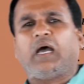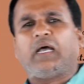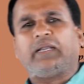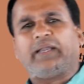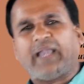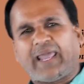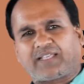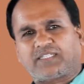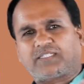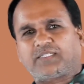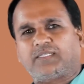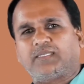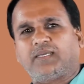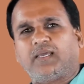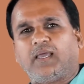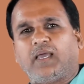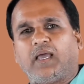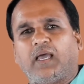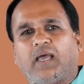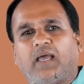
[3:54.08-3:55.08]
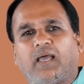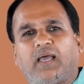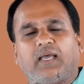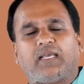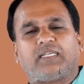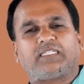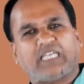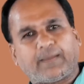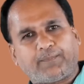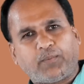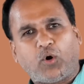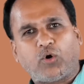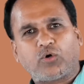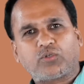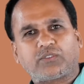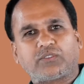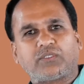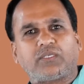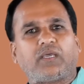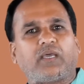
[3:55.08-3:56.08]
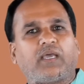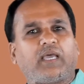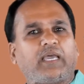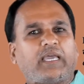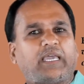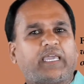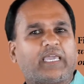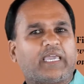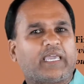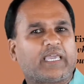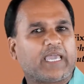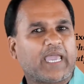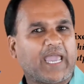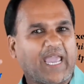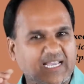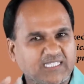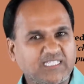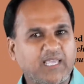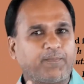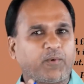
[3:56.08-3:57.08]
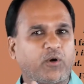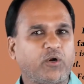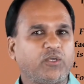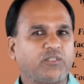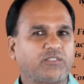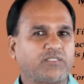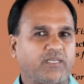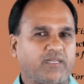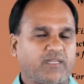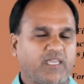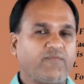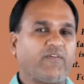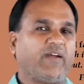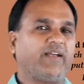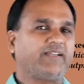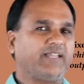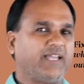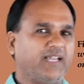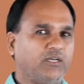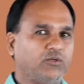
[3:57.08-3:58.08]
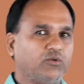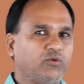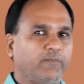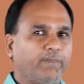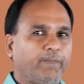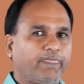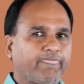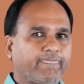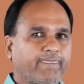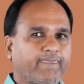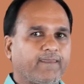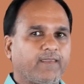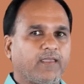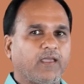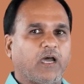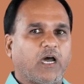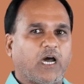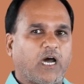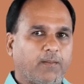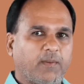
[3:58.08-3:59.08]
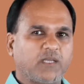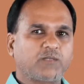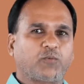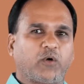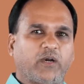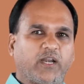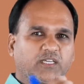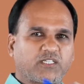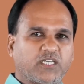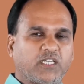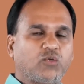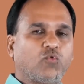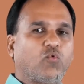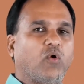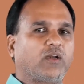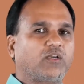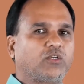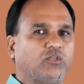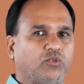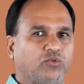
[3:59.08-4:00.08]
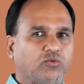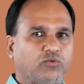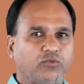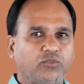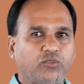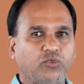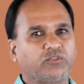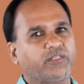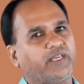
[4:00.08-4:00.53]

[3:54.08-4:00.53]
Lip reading: Next, suppose as a producer, if I tell you how much production you want to do, you